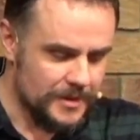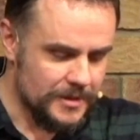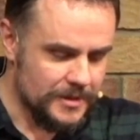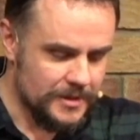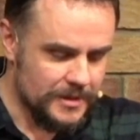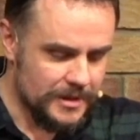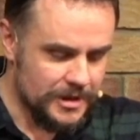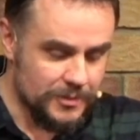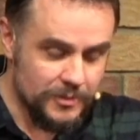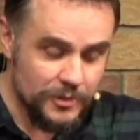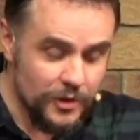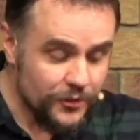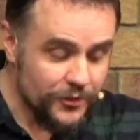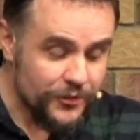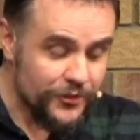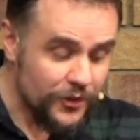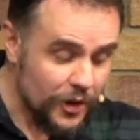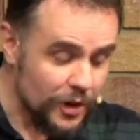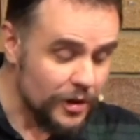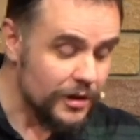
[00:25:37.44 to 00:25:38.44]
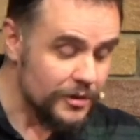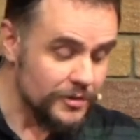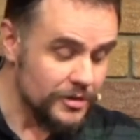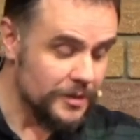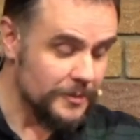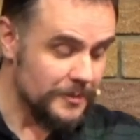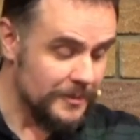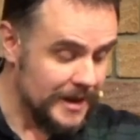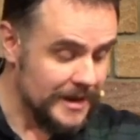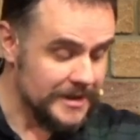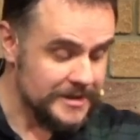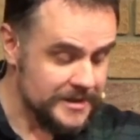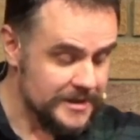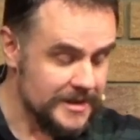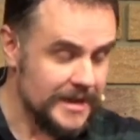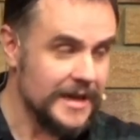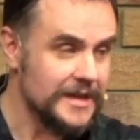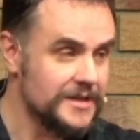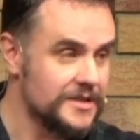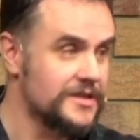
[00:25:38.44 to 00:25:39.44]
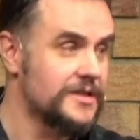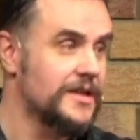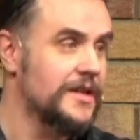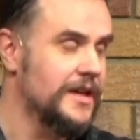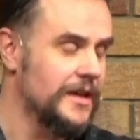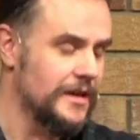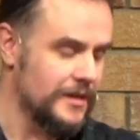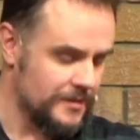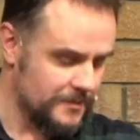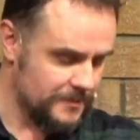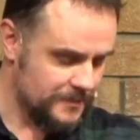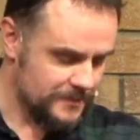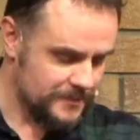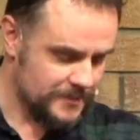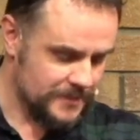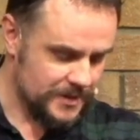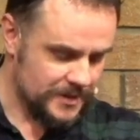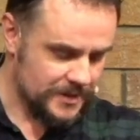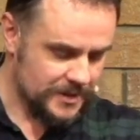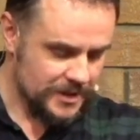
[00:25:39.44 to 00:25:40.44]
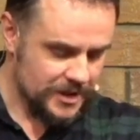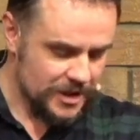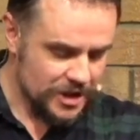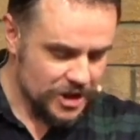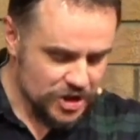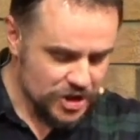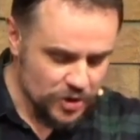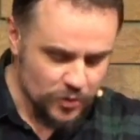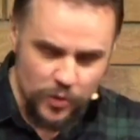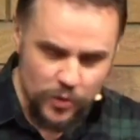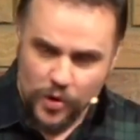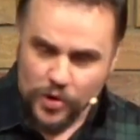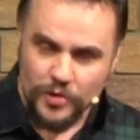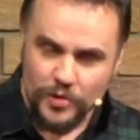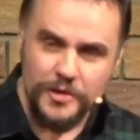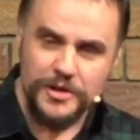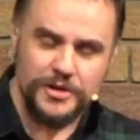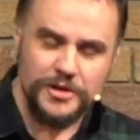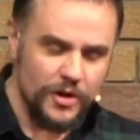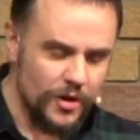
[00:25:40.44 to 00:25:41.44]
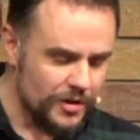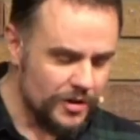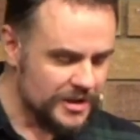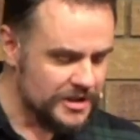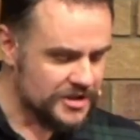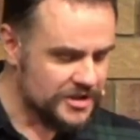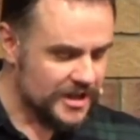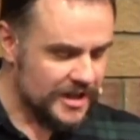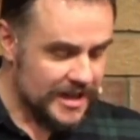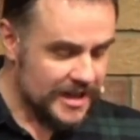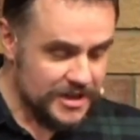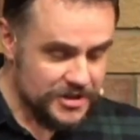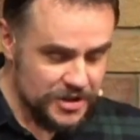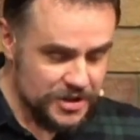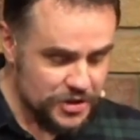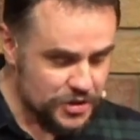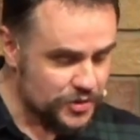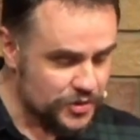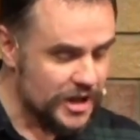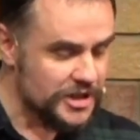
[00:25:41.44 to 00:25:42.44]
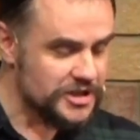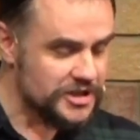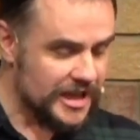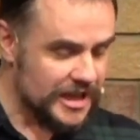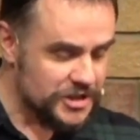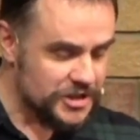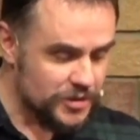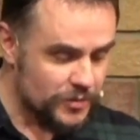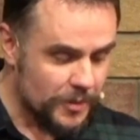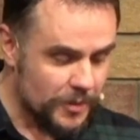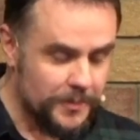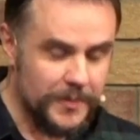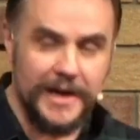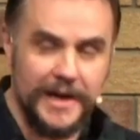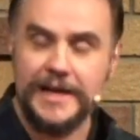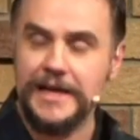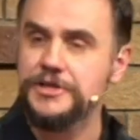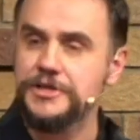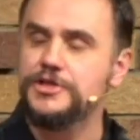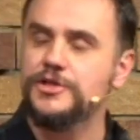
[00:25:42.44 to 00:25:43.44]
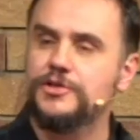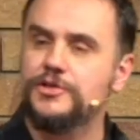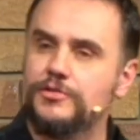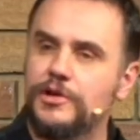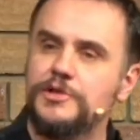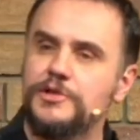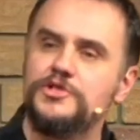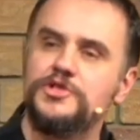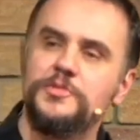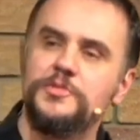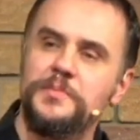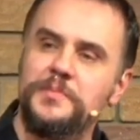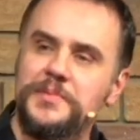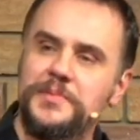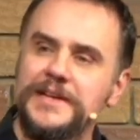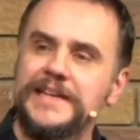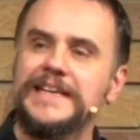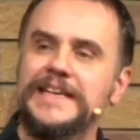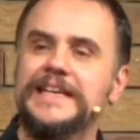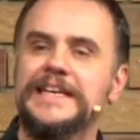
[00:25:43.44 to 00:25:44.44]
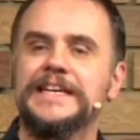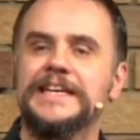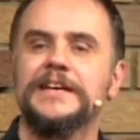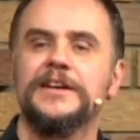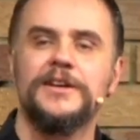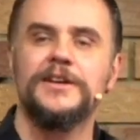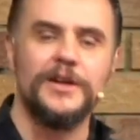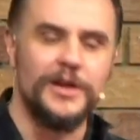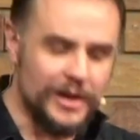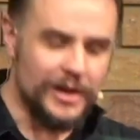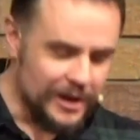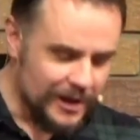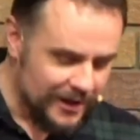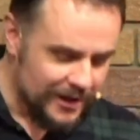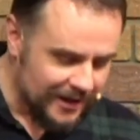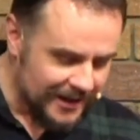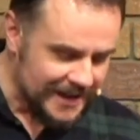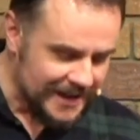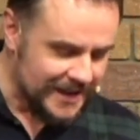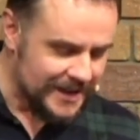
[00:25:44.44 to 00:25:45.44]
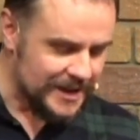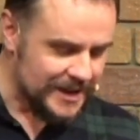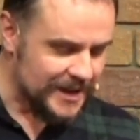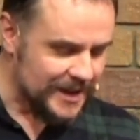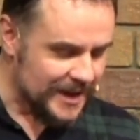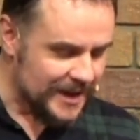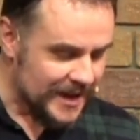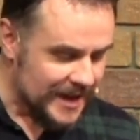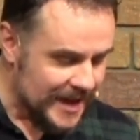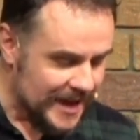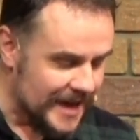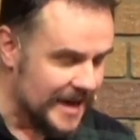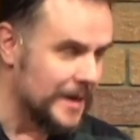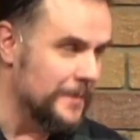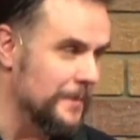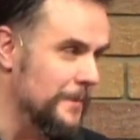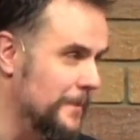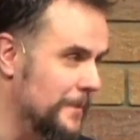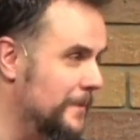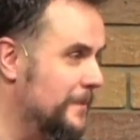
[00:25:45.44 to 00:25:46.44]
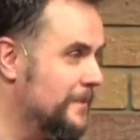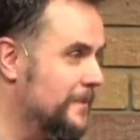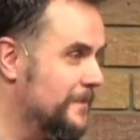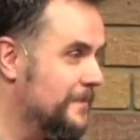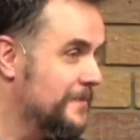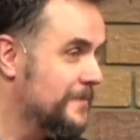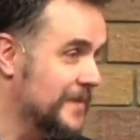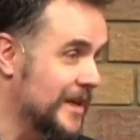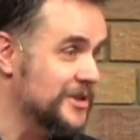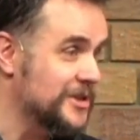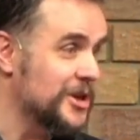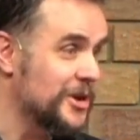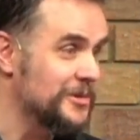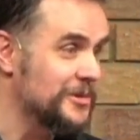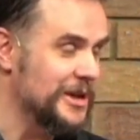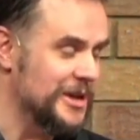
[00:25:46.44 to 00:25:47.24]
You will not follow them into their sin. To walk with God is to trust and to obey and to grow to be like him. That's holiness.